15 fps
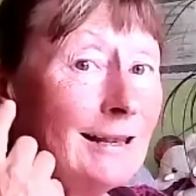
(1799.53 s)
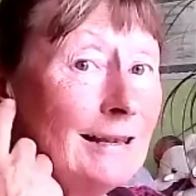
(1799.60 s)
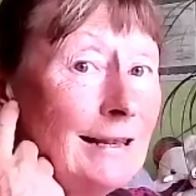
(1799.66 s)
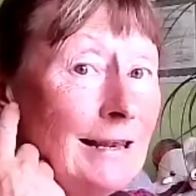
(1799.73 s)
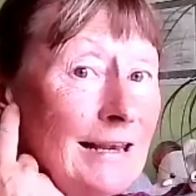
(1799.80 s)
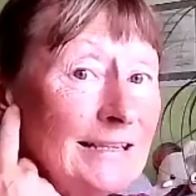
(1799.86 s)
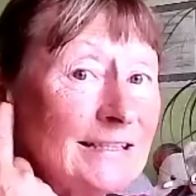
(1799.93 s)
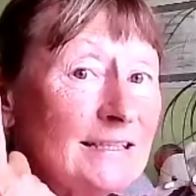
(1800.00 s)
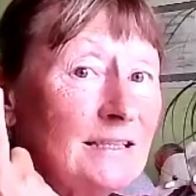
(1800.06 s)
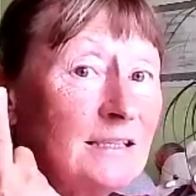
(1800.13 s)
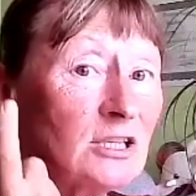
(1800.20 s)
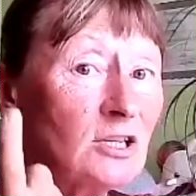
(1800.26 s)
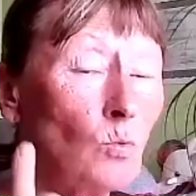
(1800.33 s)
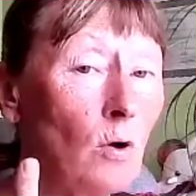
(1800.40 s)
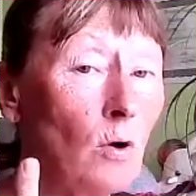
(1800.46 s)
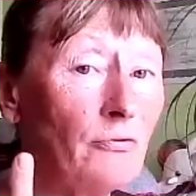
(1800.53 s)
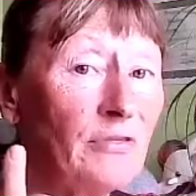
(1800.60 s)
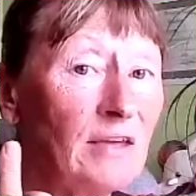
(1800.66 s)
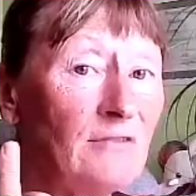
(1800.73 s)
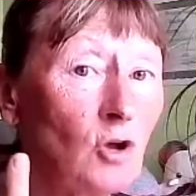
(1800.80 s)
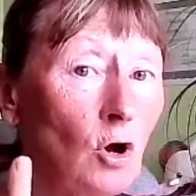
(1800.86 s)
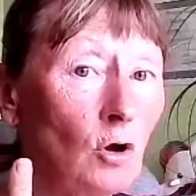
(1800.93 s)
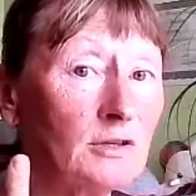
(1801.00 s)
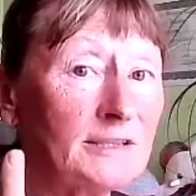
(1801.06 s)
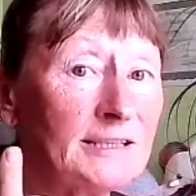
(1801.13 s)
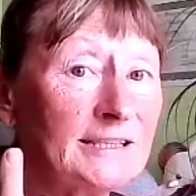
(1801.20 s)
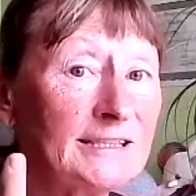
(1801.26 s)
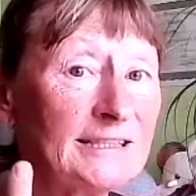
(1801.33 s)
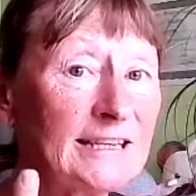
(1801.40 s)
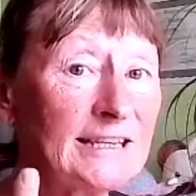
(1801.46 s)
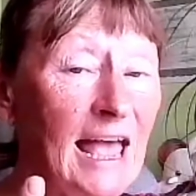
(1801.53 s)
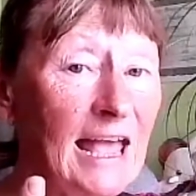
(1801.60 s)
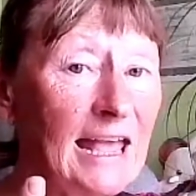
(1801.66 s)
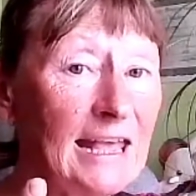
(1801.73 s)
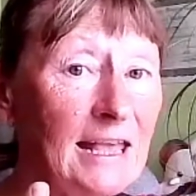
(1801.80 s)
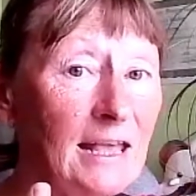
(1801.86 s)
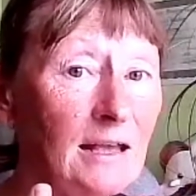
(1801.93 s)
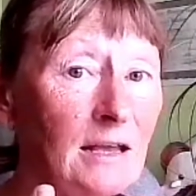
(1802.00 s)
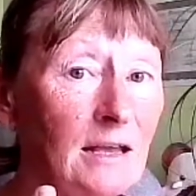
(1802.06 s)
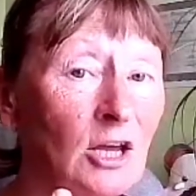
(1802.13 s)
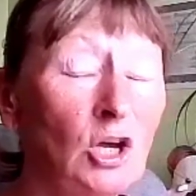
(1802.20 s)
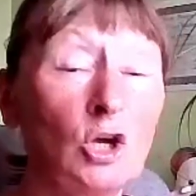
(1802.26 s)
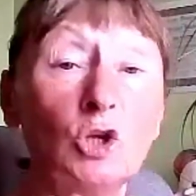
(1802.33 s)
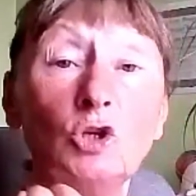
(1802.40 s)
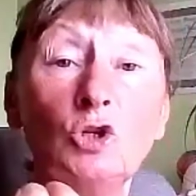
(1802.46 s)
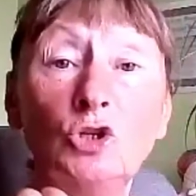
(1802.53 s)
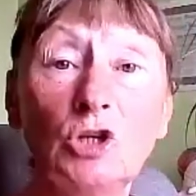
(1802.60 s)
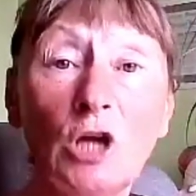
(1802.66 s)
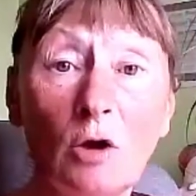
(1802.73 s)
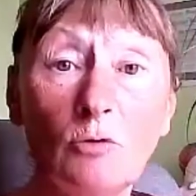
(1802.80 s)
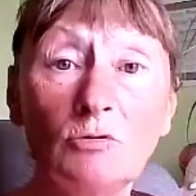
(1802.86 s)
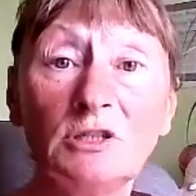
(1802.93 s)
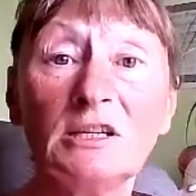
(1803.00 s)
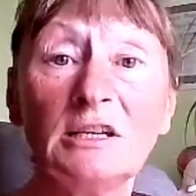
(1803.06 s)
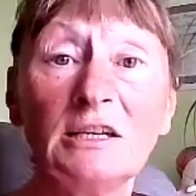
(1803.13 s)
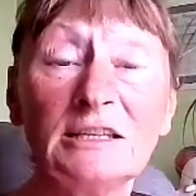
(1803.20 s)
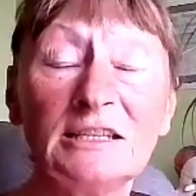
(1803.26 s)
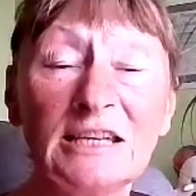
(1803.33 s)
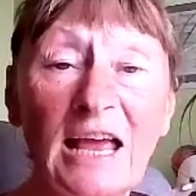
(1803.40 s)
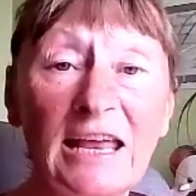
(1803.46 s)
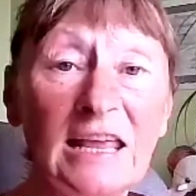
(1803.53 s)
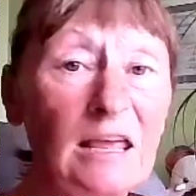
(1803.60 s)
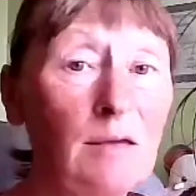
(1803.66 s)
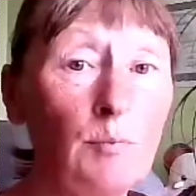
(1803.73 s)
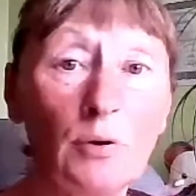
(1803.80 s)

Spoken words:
Listen to what they've got to say. Don't take it